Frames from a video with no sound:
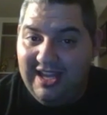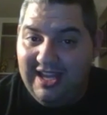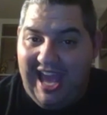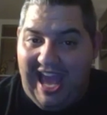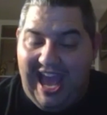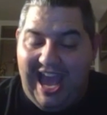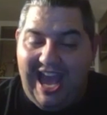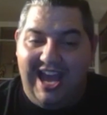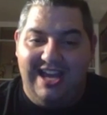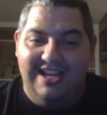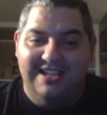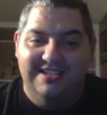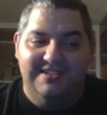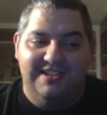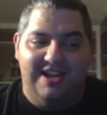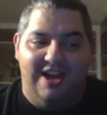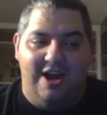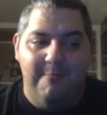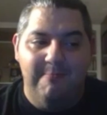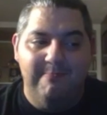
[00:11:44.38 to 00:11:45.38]

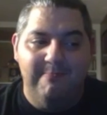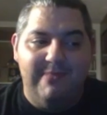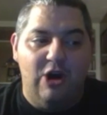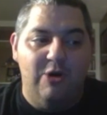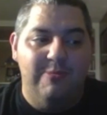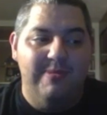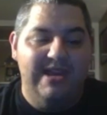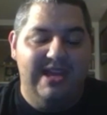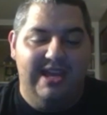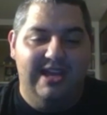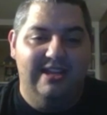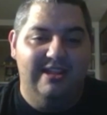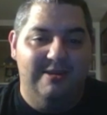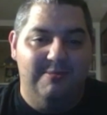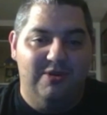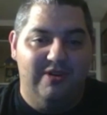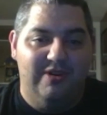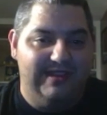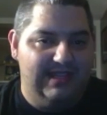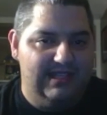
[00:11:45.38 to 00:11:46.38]
has a moment in the
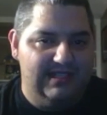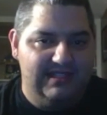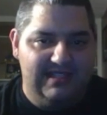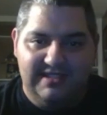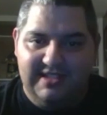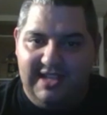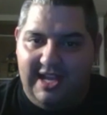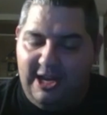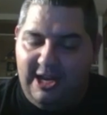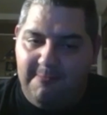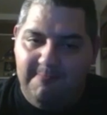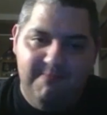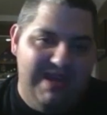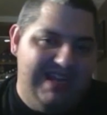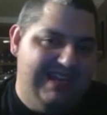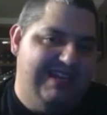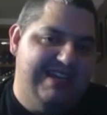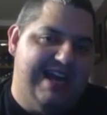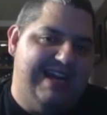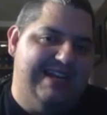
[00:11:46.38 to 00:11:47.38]
movie. This is like
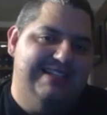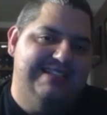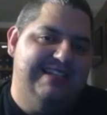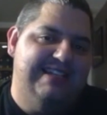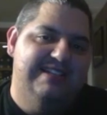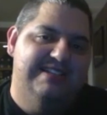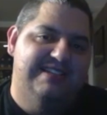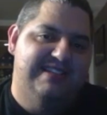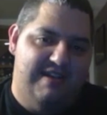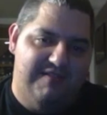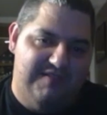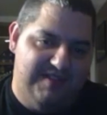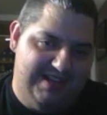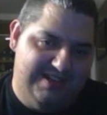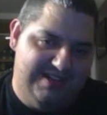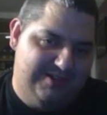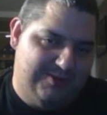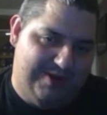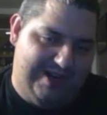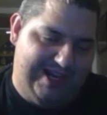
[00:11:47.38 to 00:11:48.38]
mid
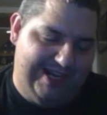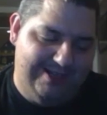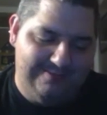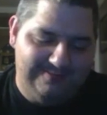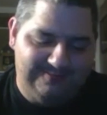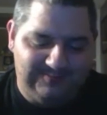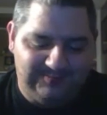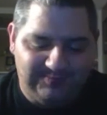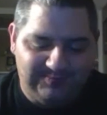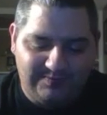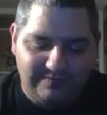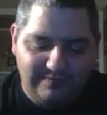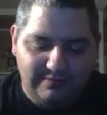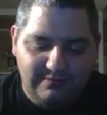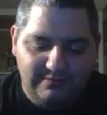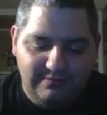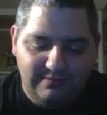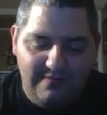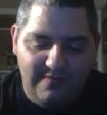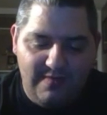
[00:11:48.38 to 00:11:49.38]
1970s, right?
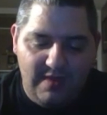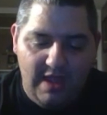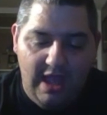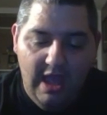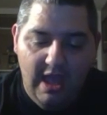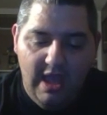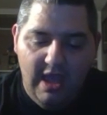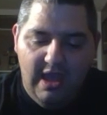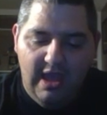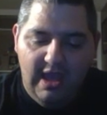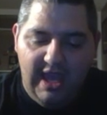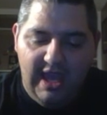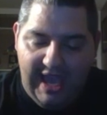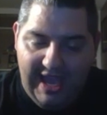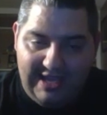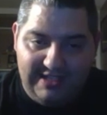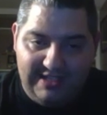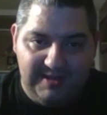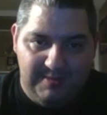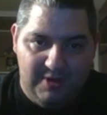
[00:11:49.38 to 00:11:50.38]
It
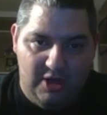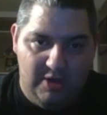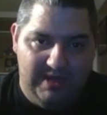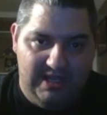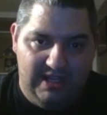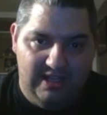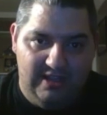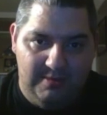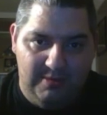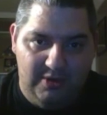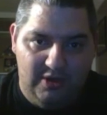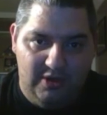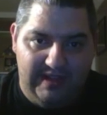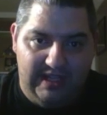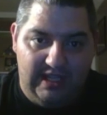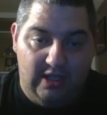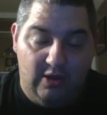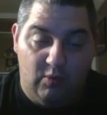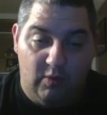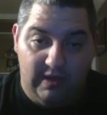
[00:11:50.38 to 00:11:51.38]
has a moment in the
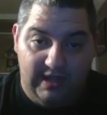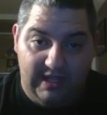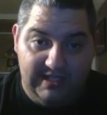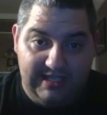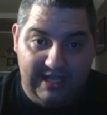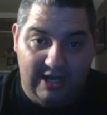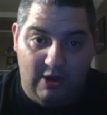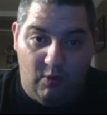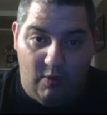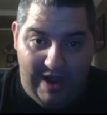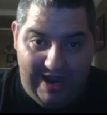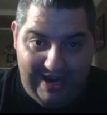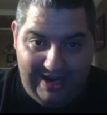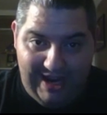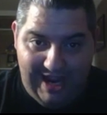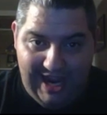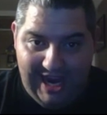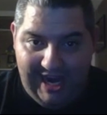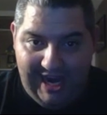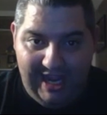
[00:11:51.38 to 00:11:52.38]
movie where they take a white
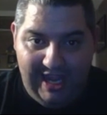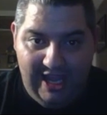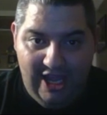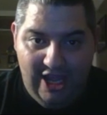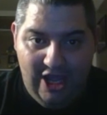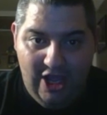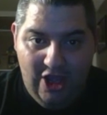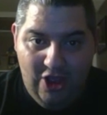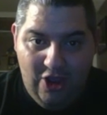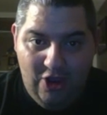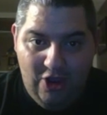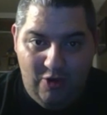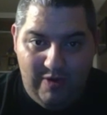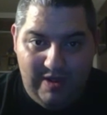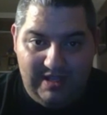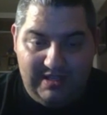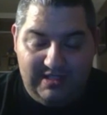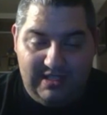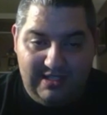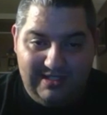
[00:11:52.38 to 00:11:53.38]
guy who
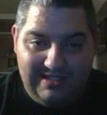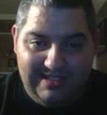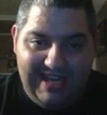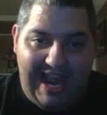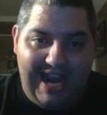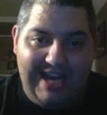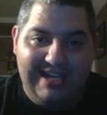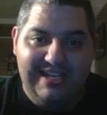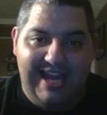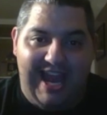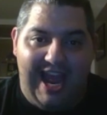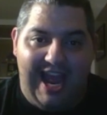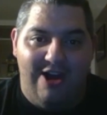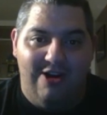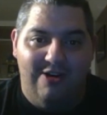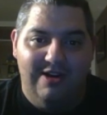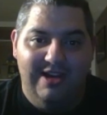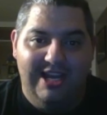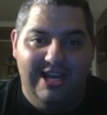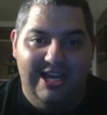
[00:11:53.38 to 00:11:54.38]
is decked
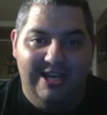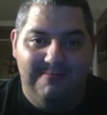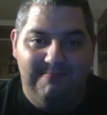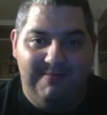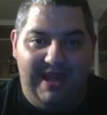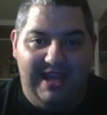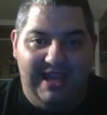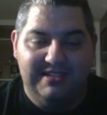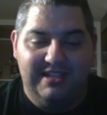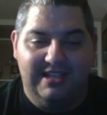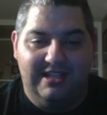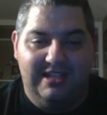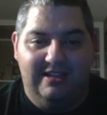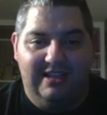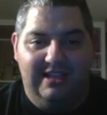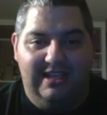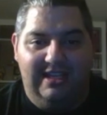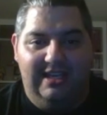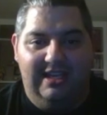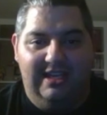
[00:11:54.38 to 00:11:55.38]
out in
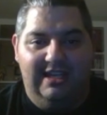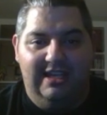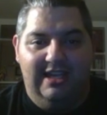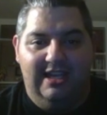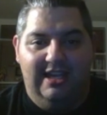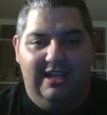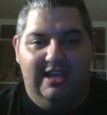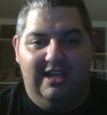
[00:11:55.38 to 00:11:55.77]
basically